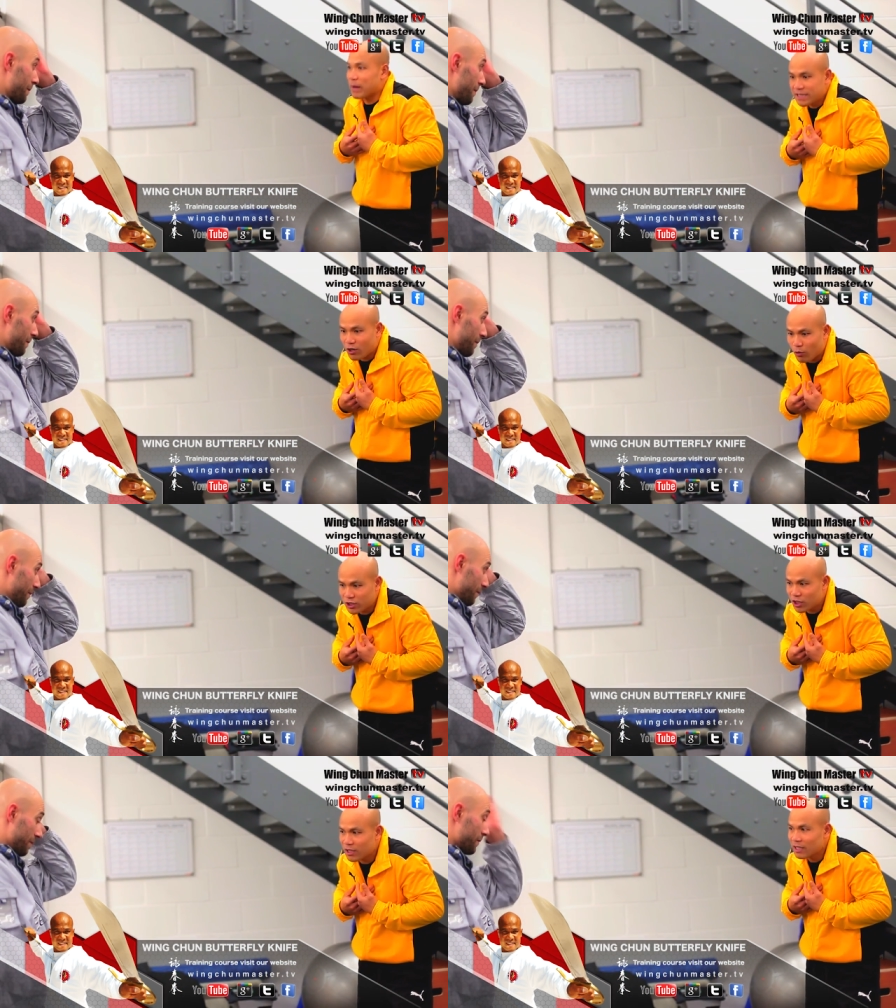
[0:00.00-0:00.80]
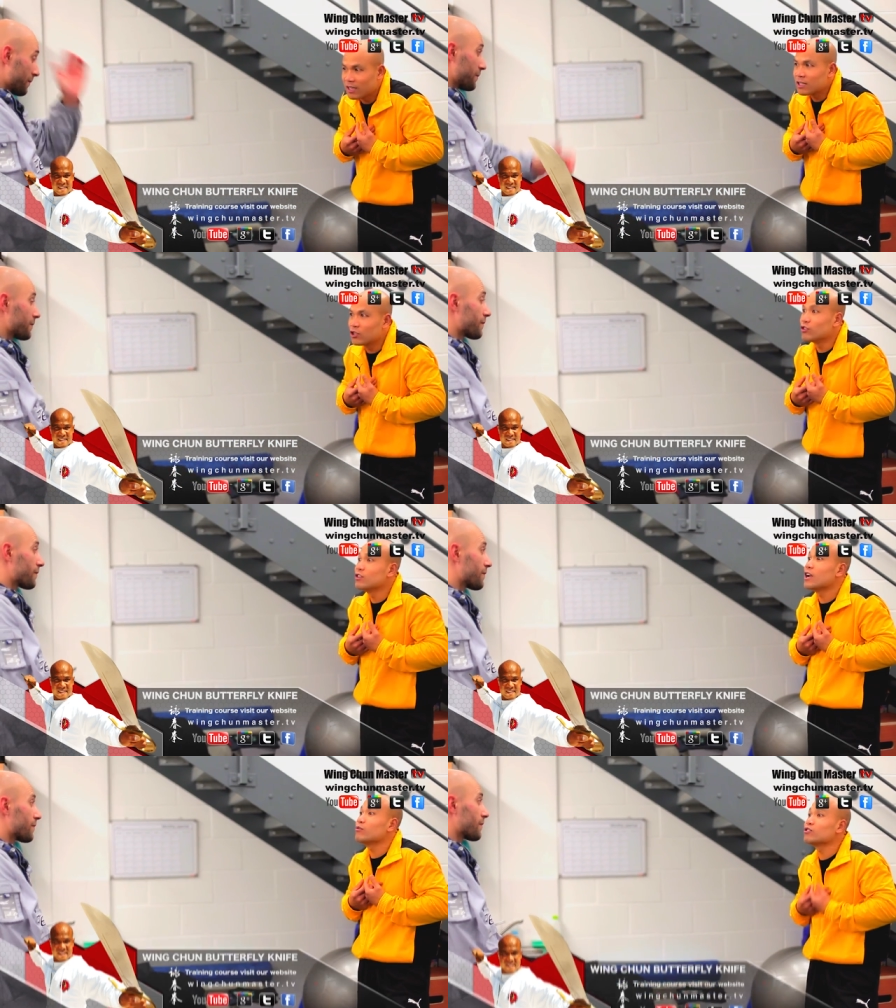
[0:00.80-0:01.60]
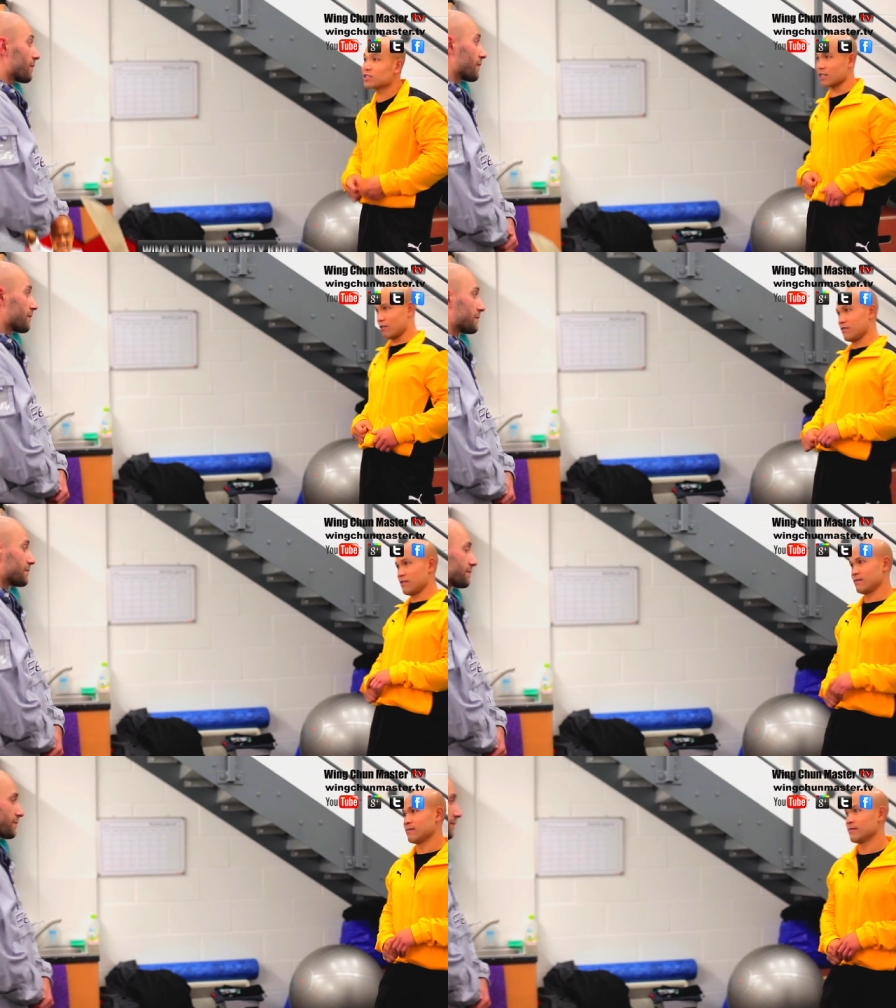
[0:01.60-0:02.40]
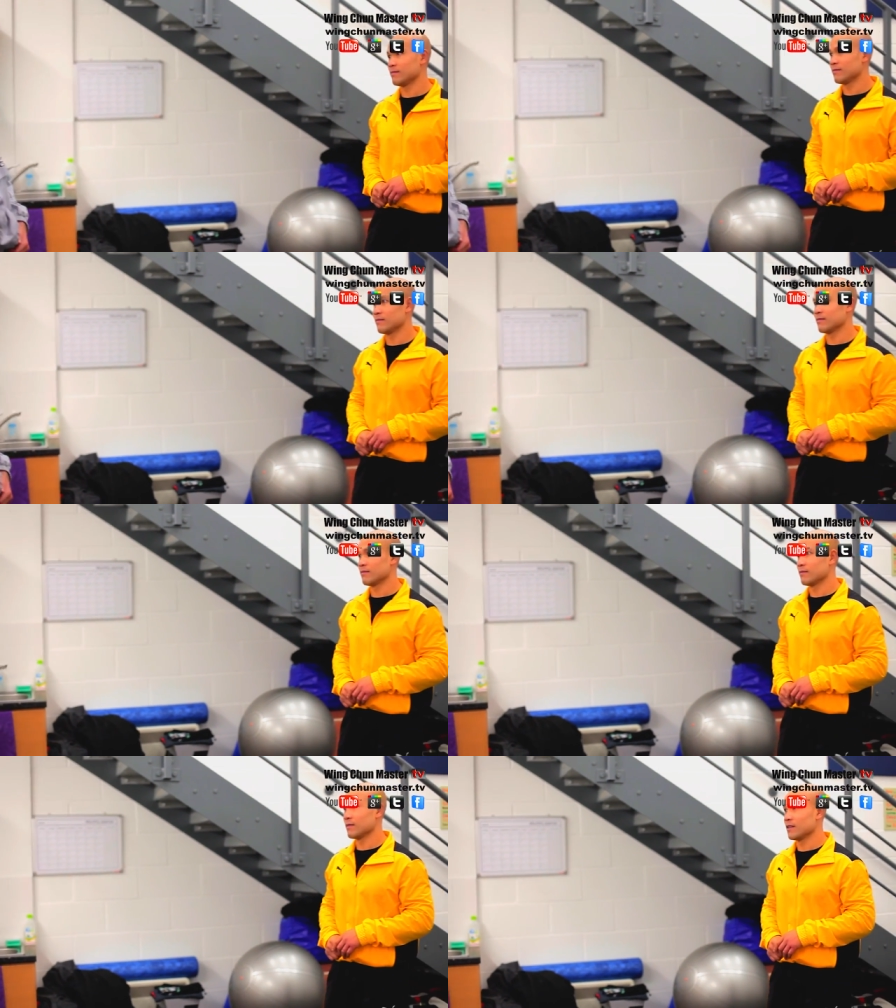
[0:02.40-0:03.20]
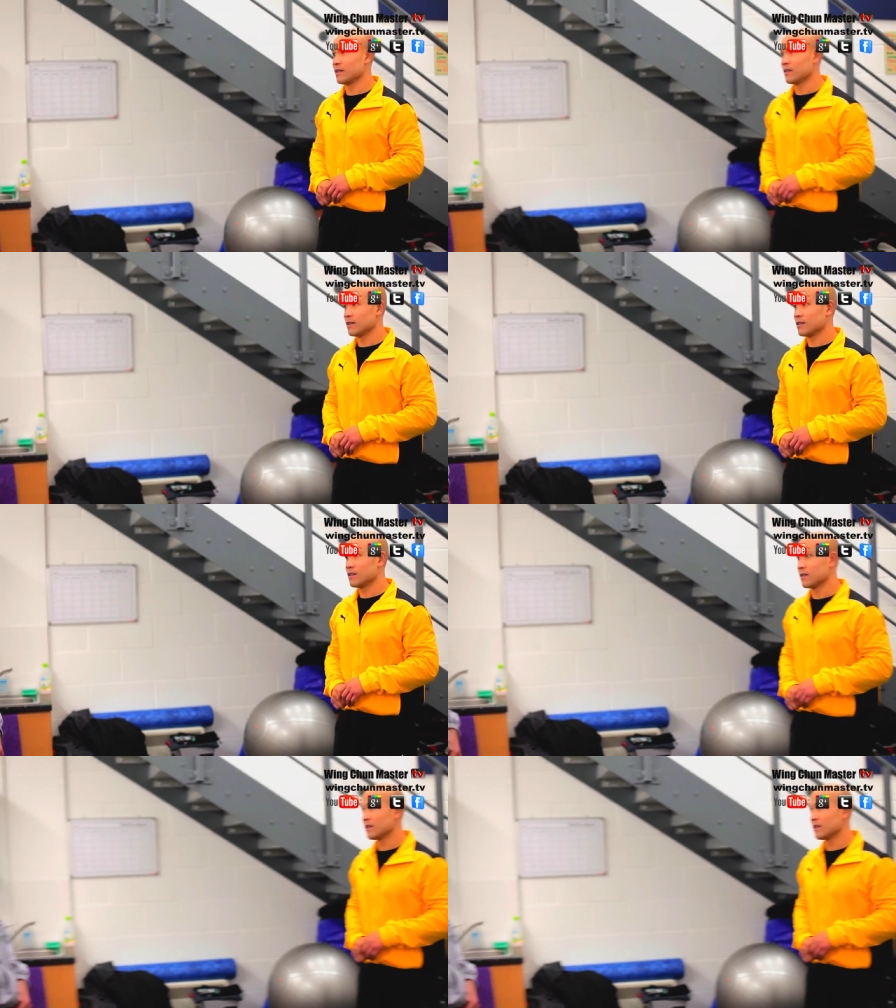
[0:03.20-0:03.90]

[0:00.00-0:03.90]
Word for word: the basic question: do you know yourself? Yeah. So I suppose